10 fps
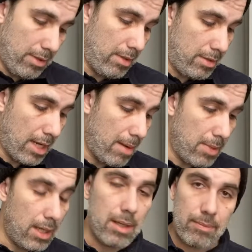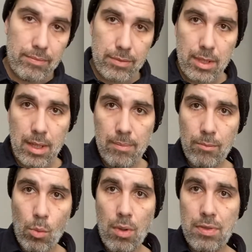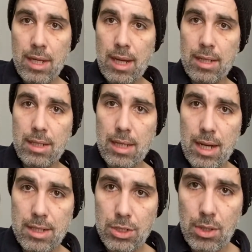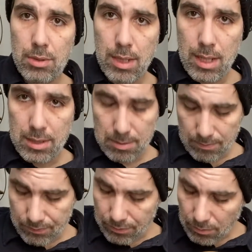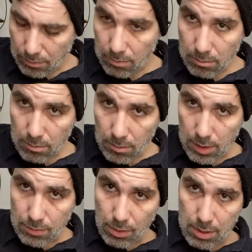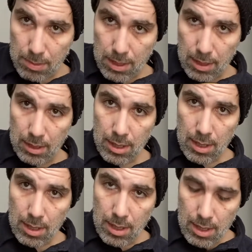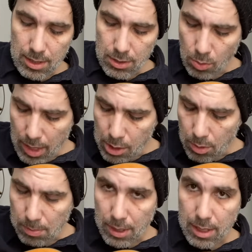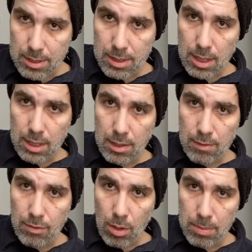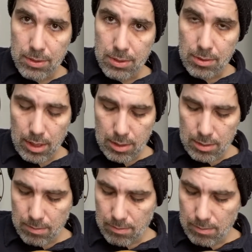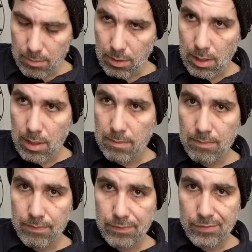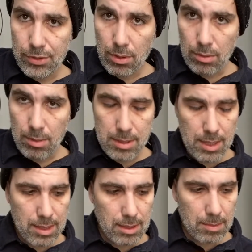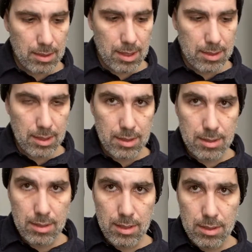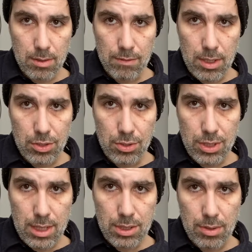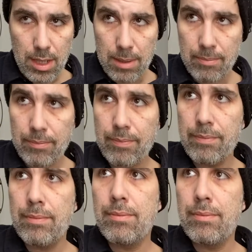time being. Okay. One thing I could kind of show you guys as far as picking is the way he would play consecutive open strings. Okay. So let me take something like this. So if you hit your G string, then